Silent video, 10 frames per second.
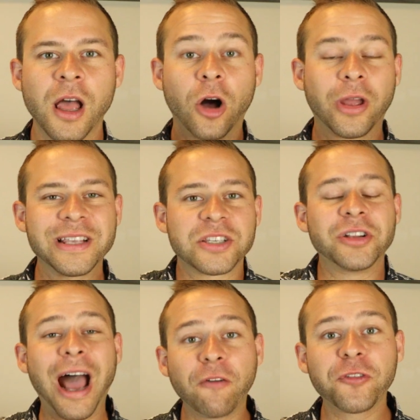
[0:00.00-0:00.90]
Okay, so
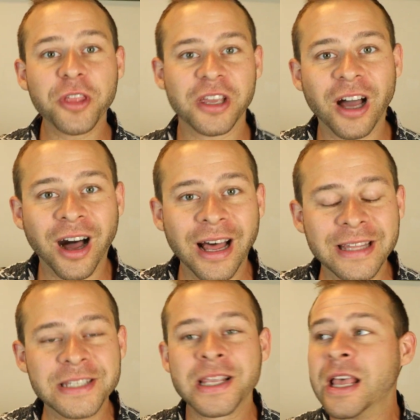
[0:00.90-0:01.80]
now for the
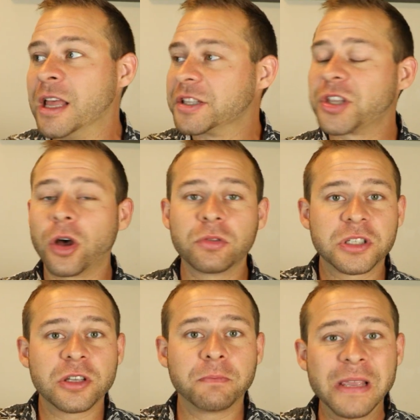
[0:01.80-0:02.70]
cons. So
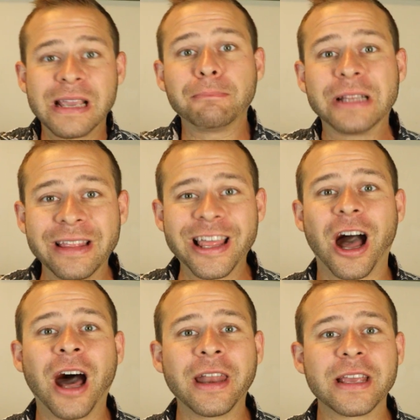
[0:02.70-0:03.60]
to be completely
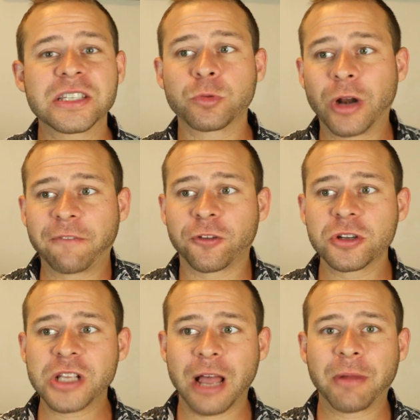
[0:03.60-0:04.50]
honest, when I
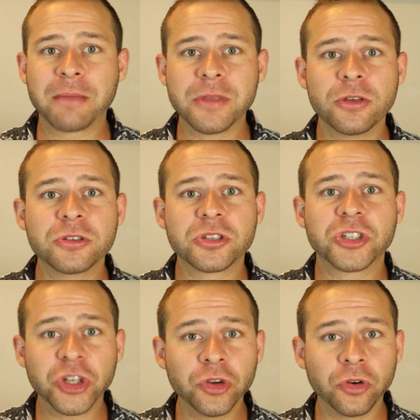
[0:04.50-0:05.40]
first got my Muse
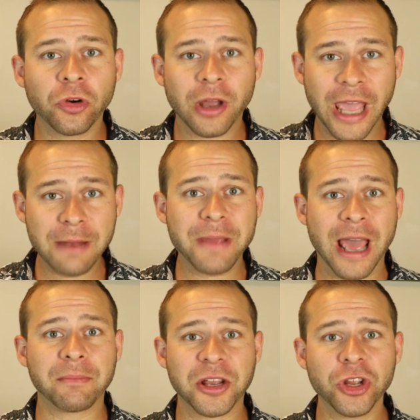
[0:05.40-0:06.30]
2
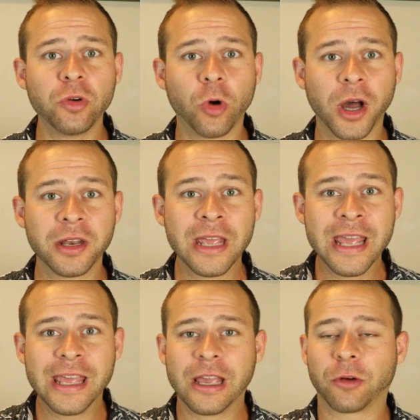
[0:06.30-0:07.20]
headband, my new one,
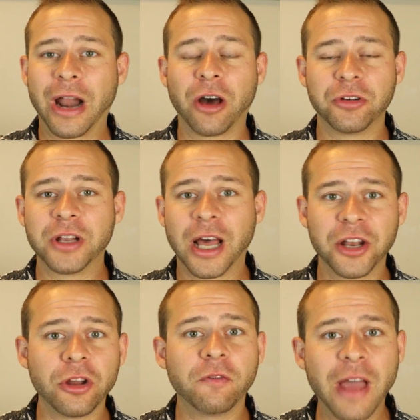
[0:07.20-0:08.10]
around
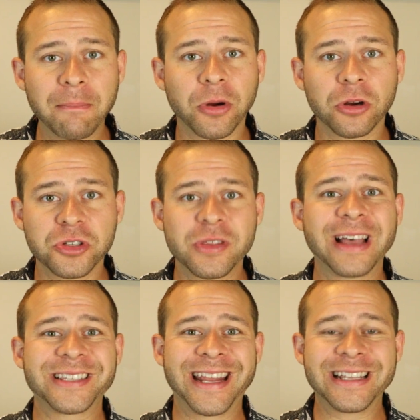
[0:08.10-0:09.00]
November
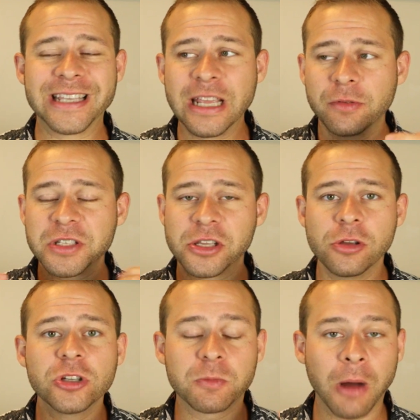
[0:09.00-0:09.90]
2018, it was a
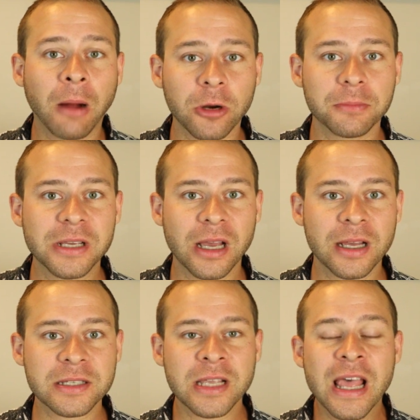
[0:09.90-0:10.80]
huge bummer
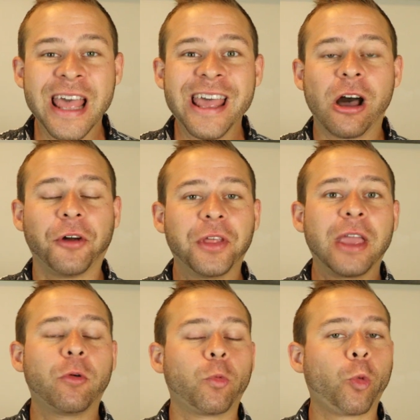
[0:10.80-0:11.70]
because
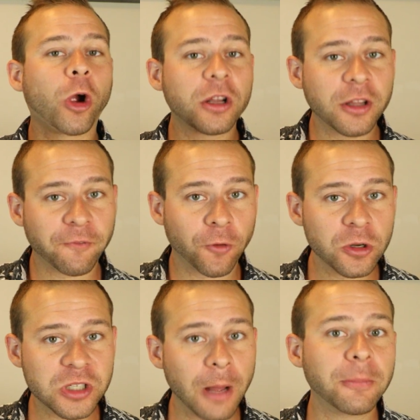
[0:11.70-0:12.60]
it worked the
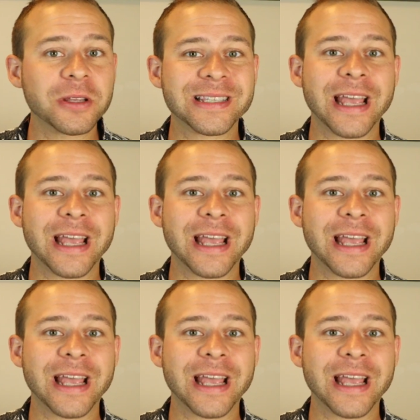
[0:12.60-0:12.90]
first couple of